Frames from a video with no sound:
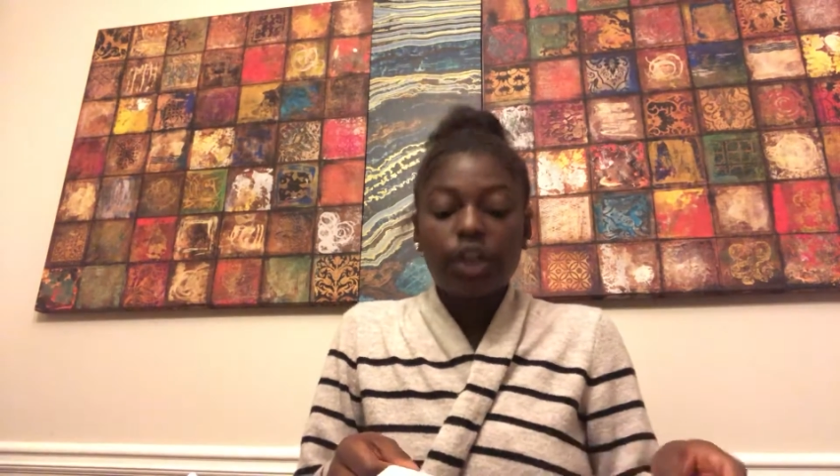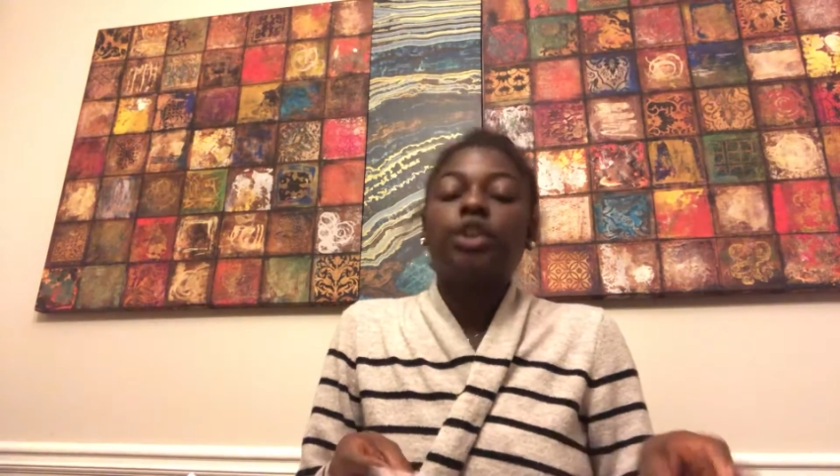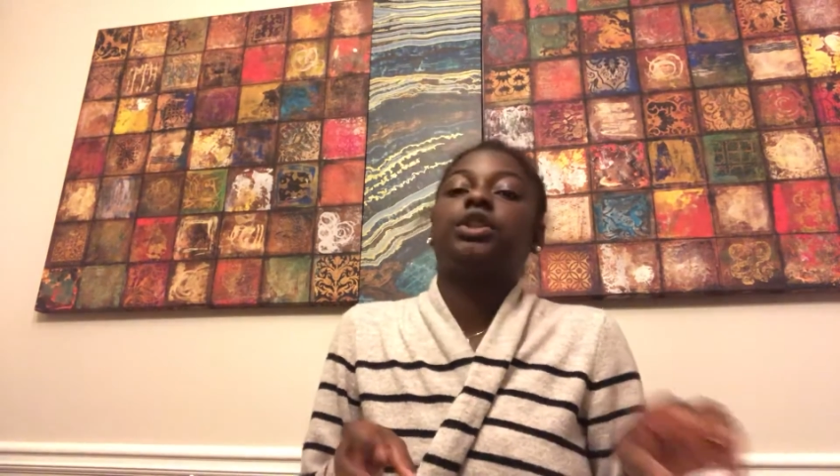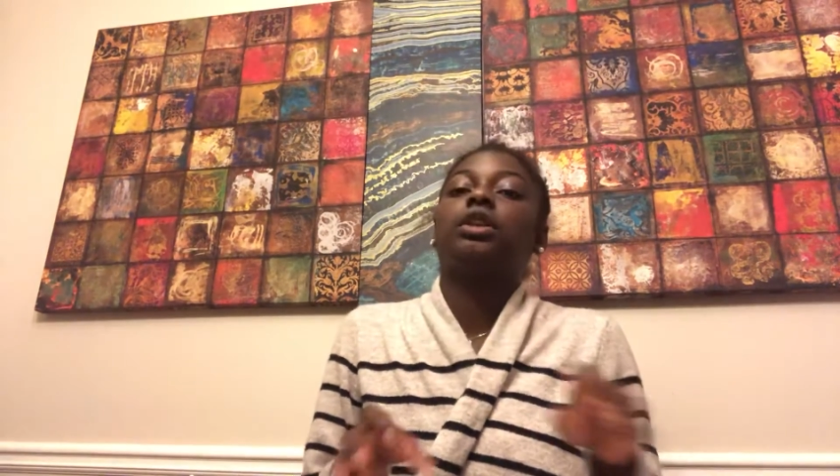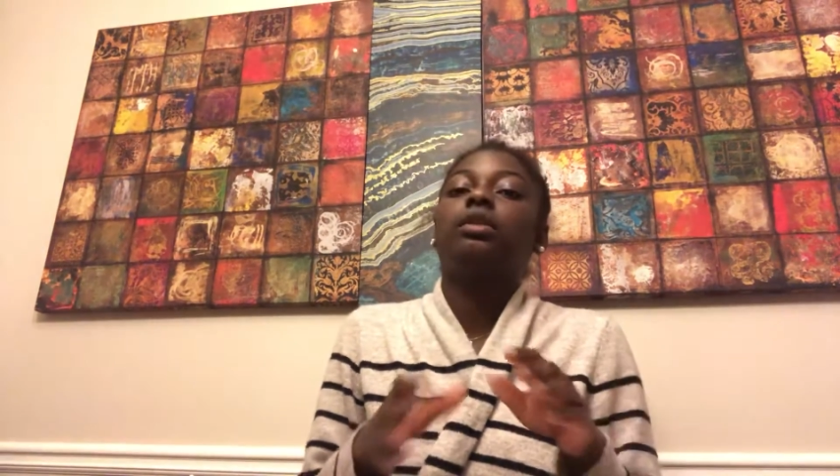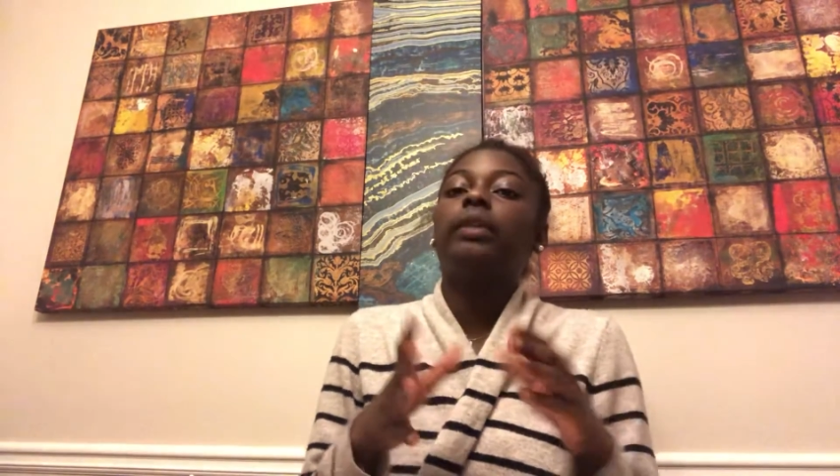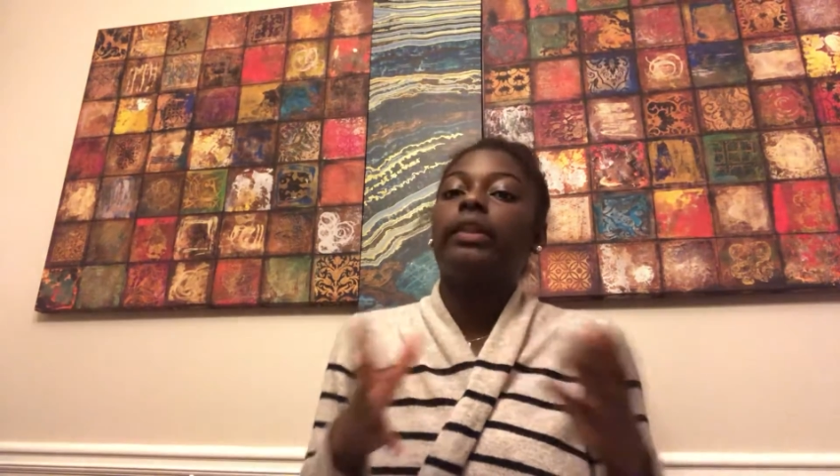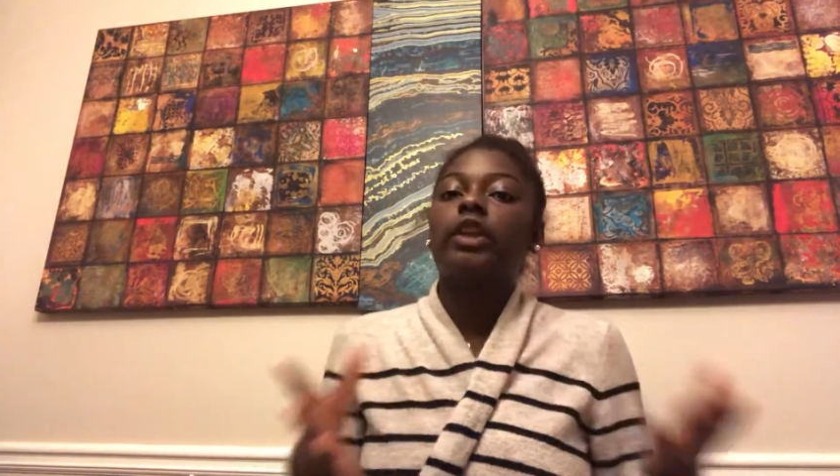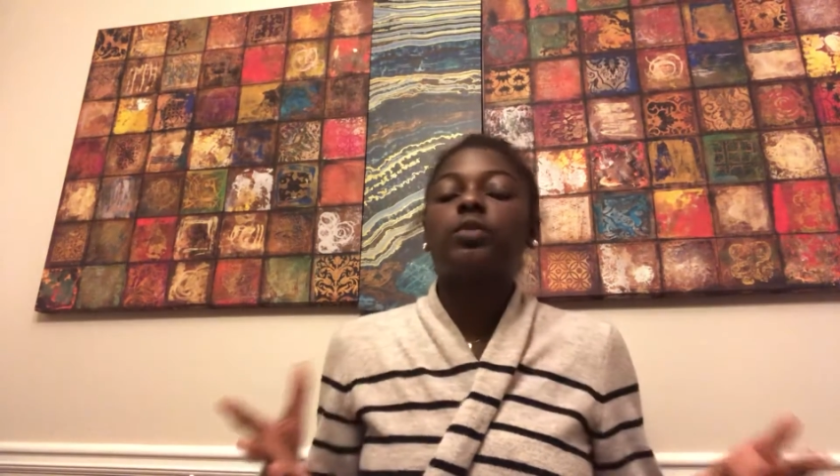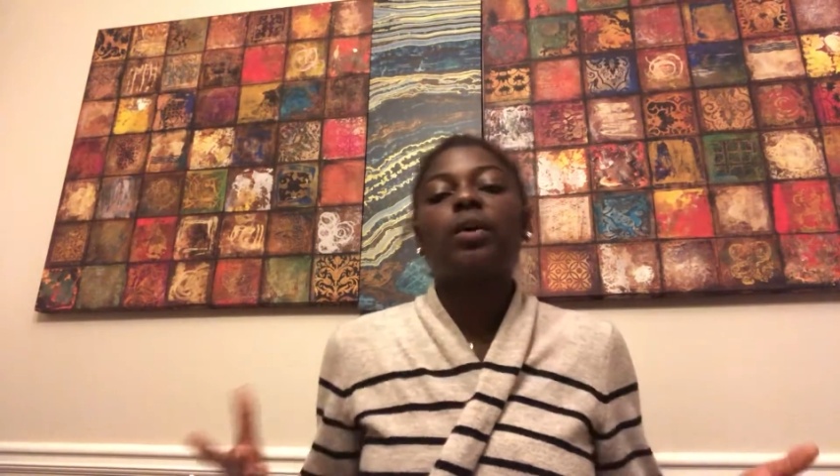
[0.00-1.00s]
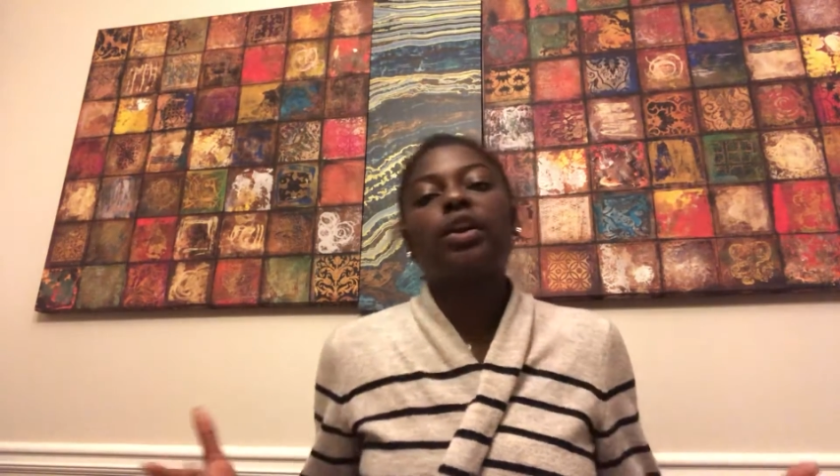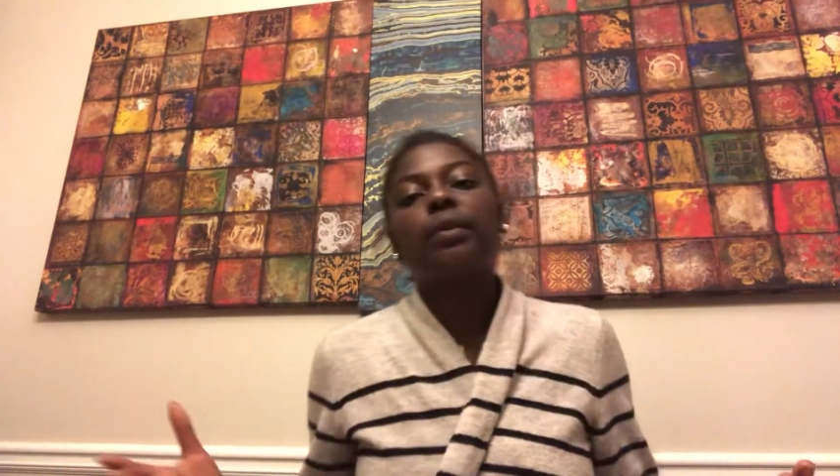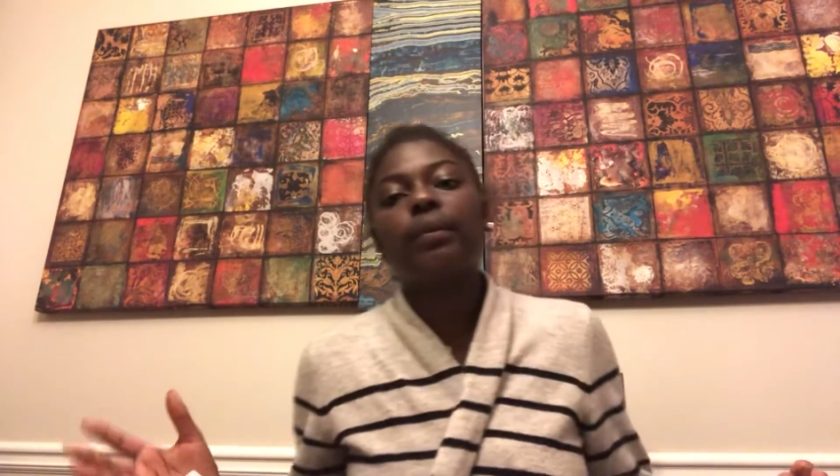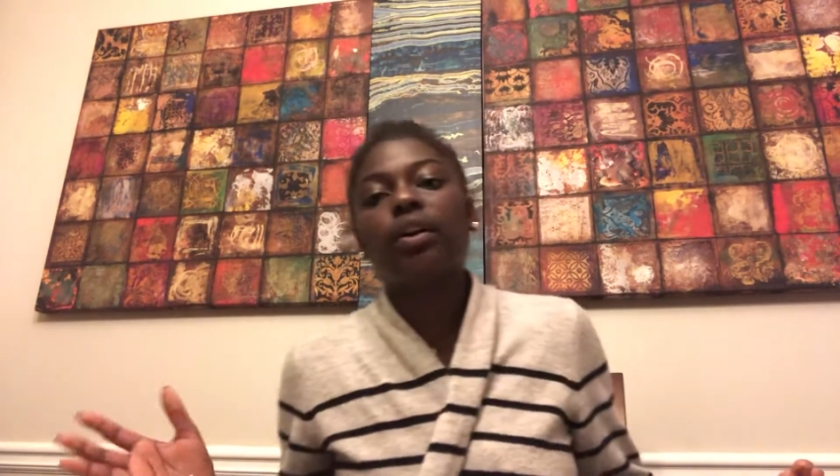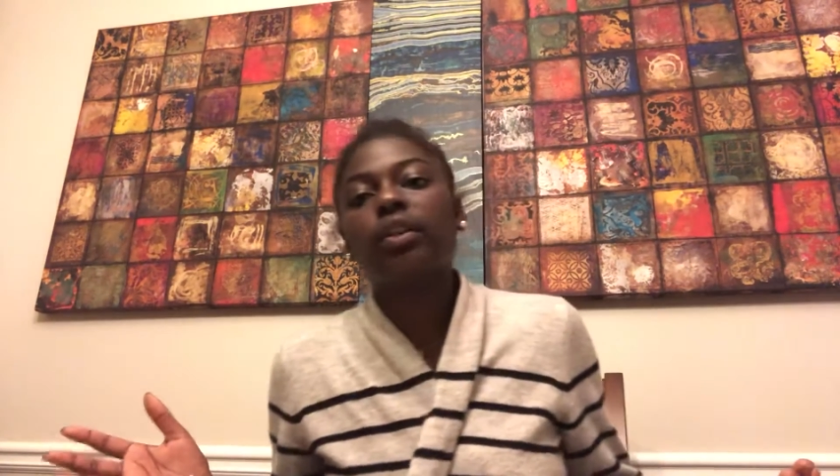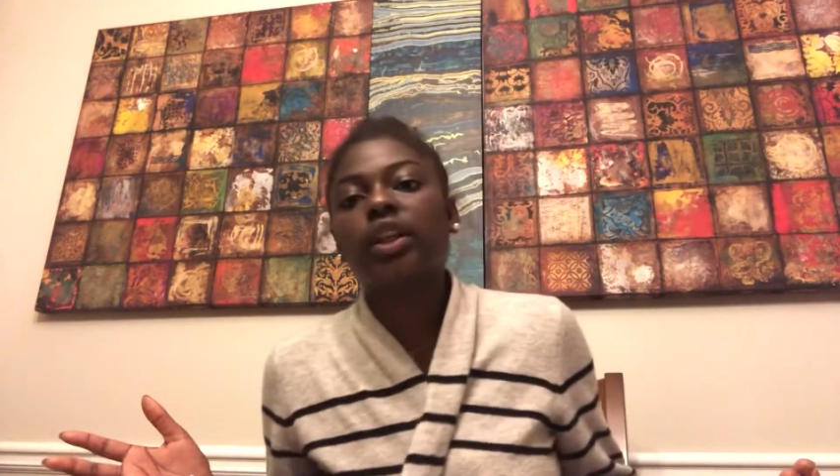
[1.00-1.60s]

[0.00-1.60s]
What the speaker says: So in this part of the book,